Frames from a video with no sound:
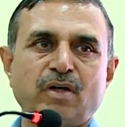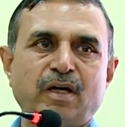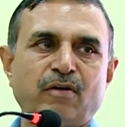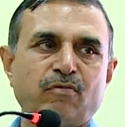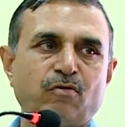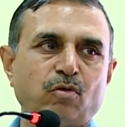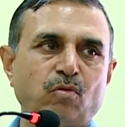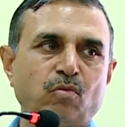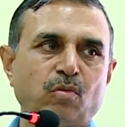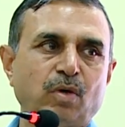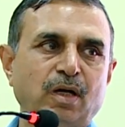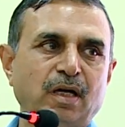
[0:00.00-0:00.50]
have
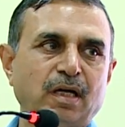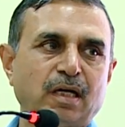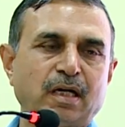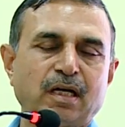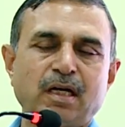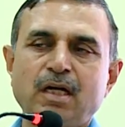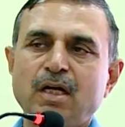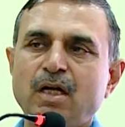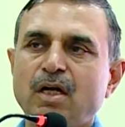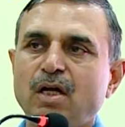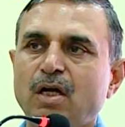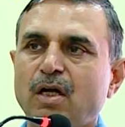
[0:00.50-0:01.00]
to work
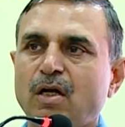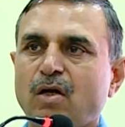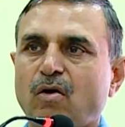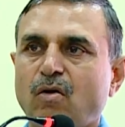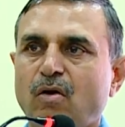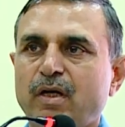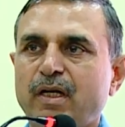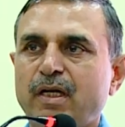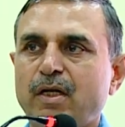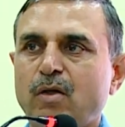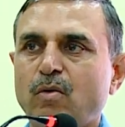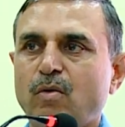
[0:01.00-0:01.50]

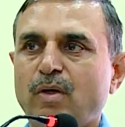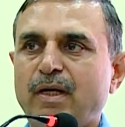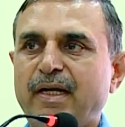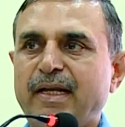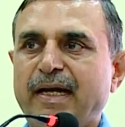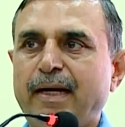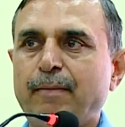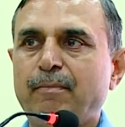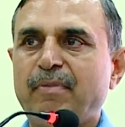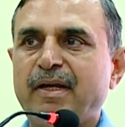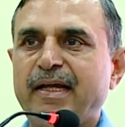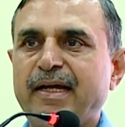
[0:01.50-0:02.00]
according to a
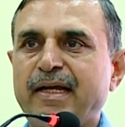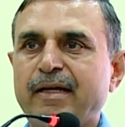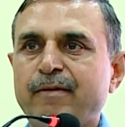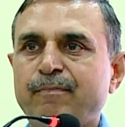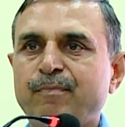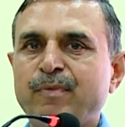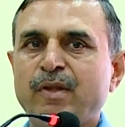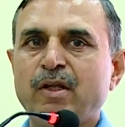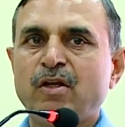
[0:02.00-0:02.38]
timeline